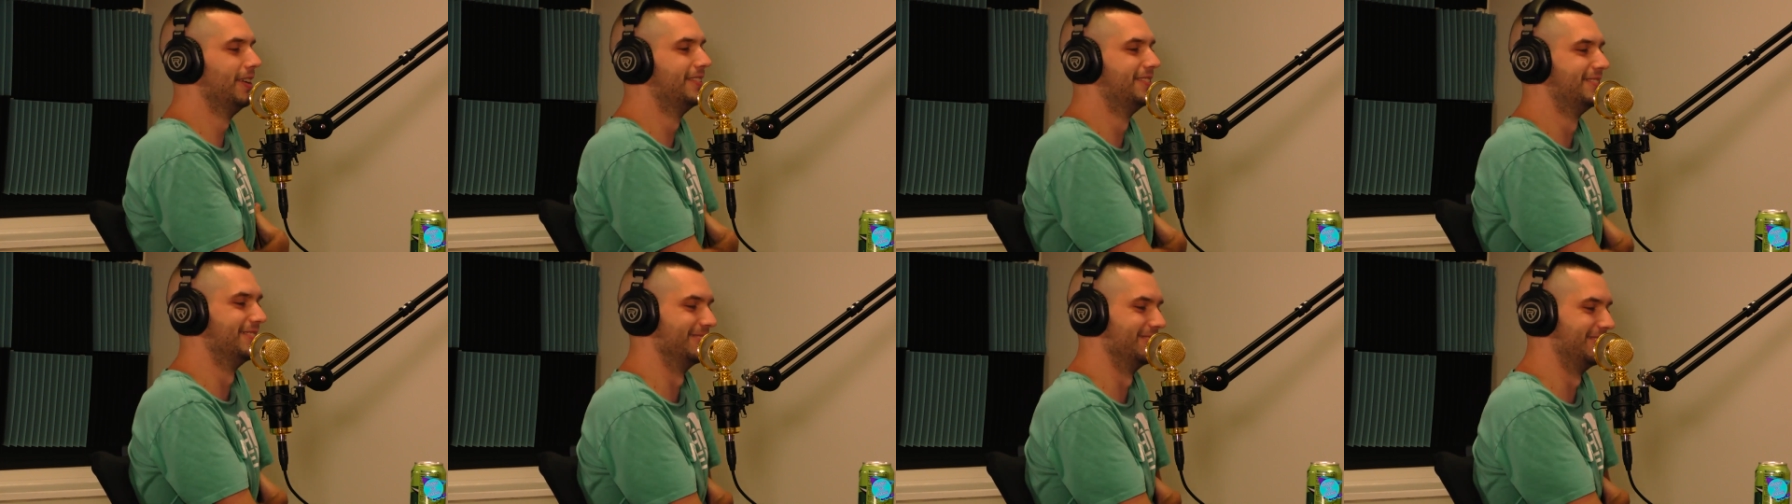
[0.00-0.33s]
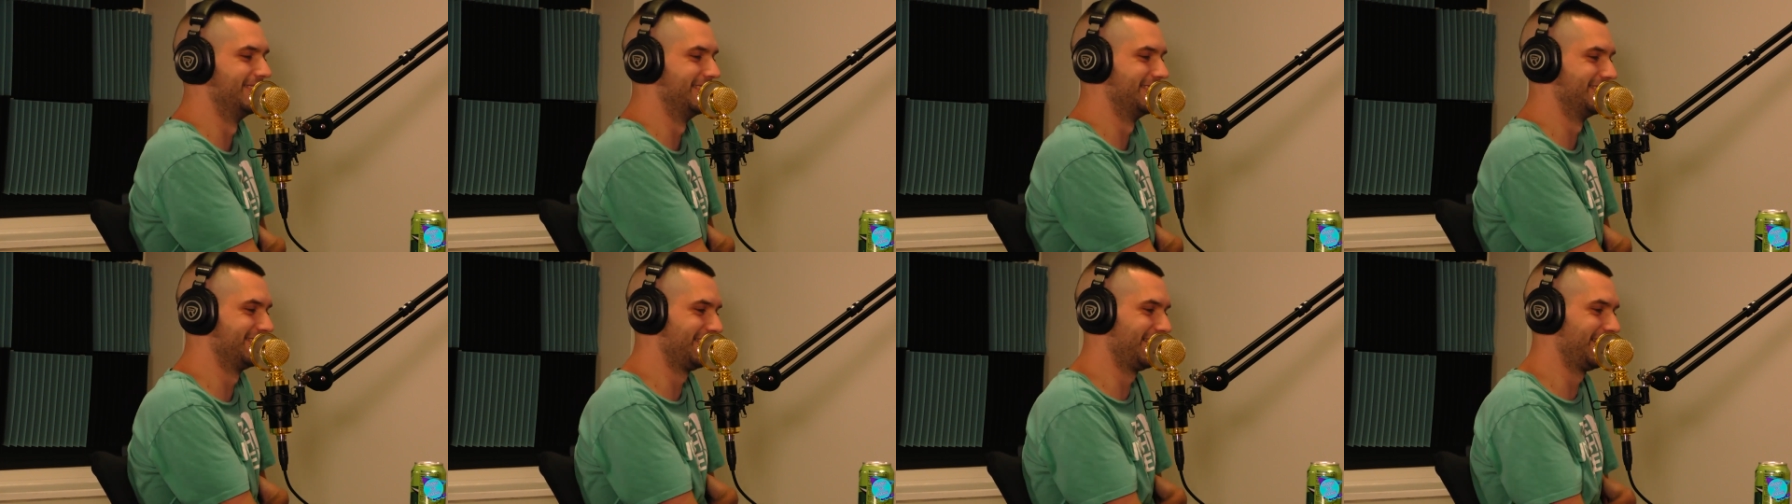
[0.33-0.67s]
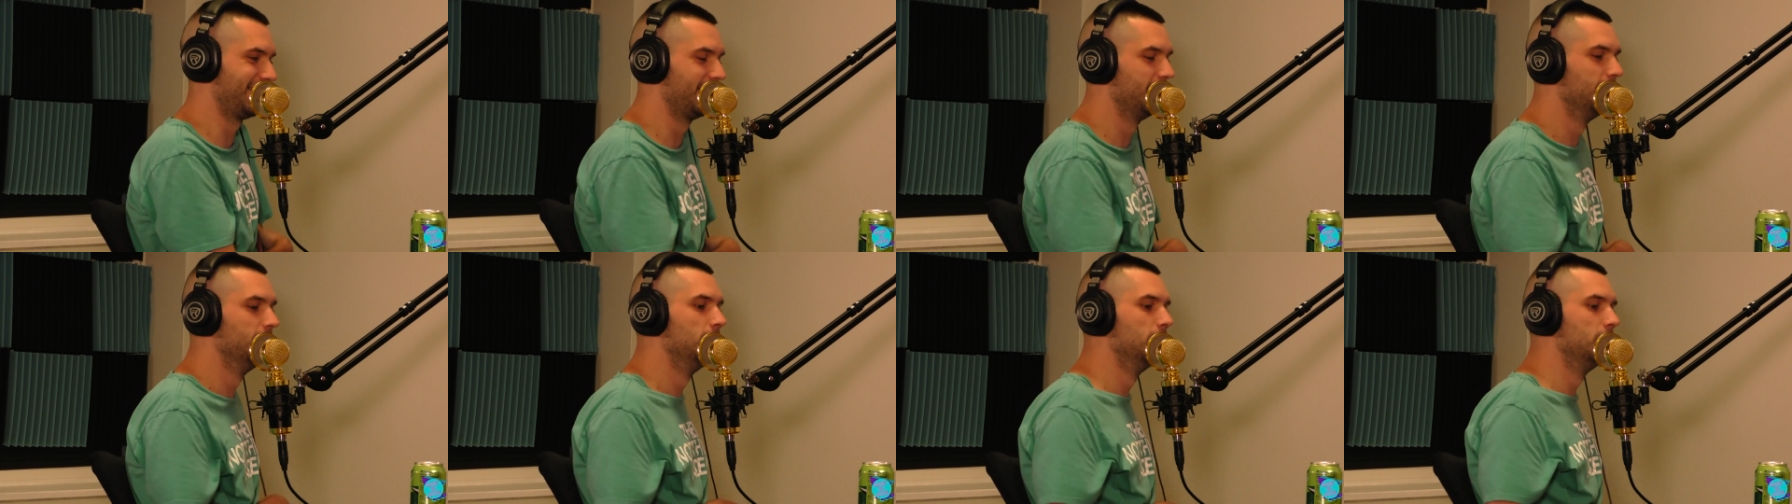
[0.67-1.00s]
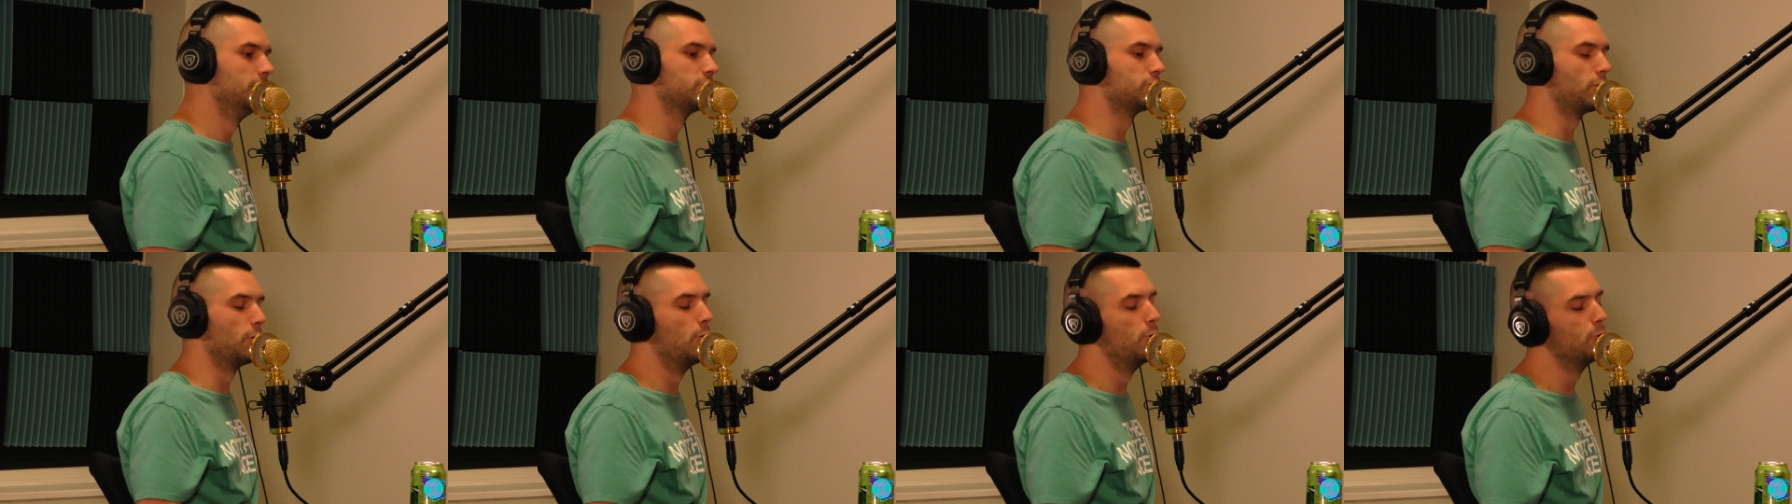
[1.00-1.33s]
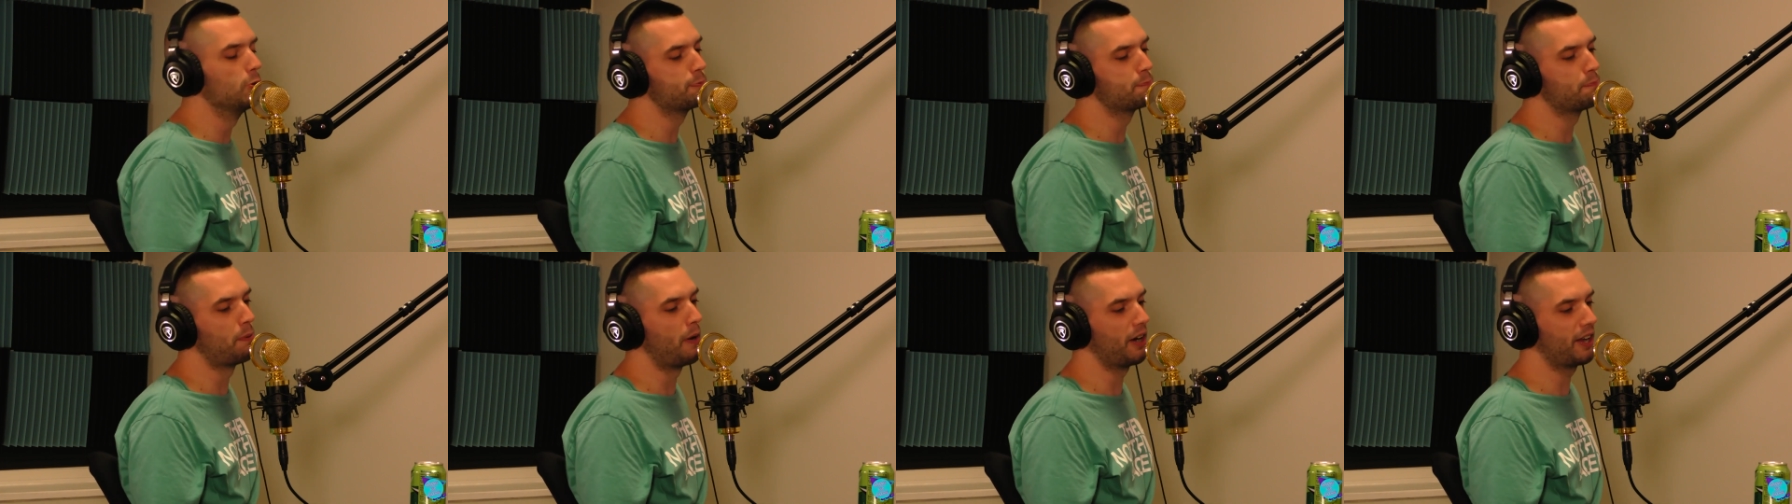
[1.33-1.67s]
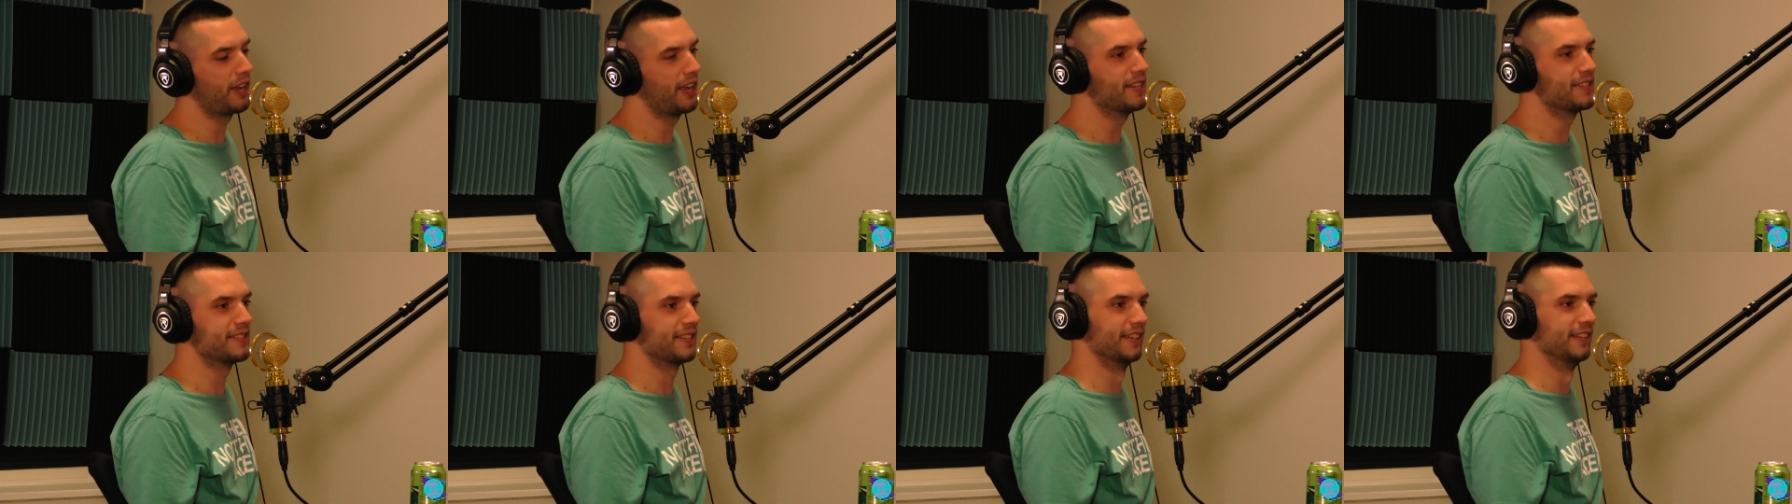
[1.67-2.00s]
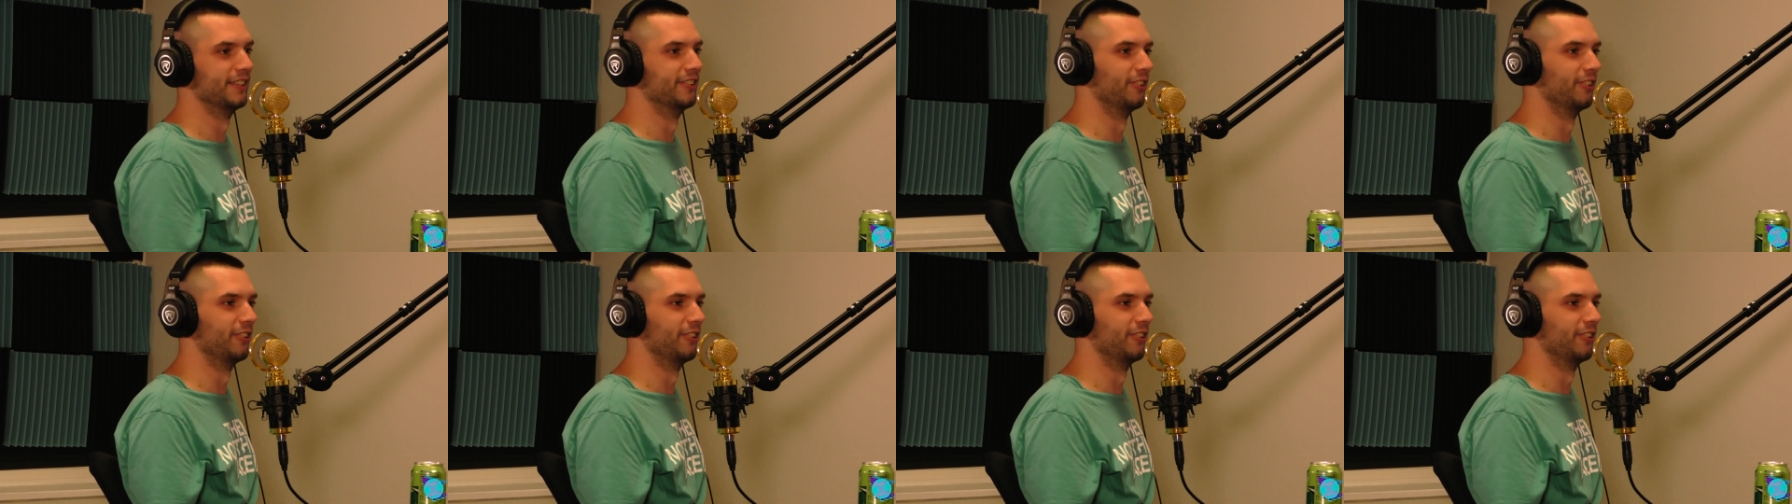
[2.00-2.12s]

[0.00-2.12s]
dude. He's like, so whose puck is it?